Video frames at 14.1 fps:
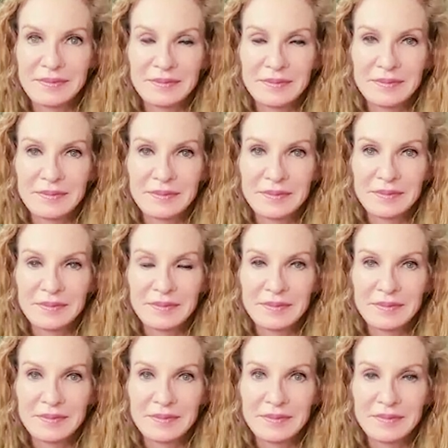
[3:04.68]

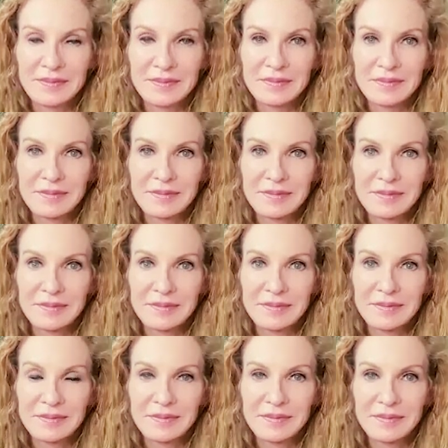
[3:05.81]

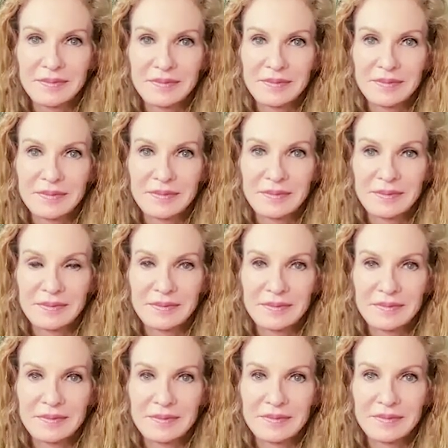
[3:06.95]

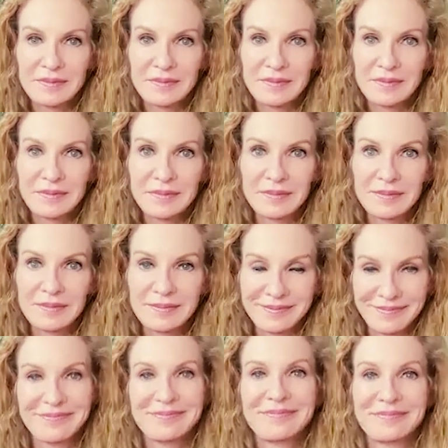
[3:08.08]

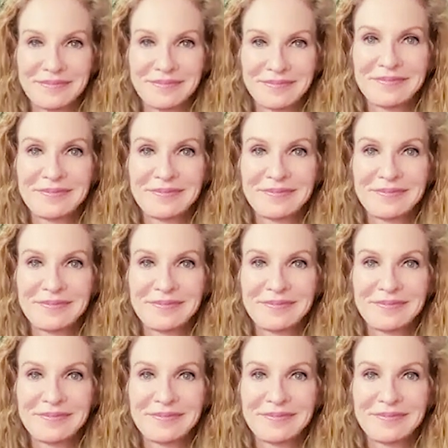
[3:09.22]
This person isn't speaking.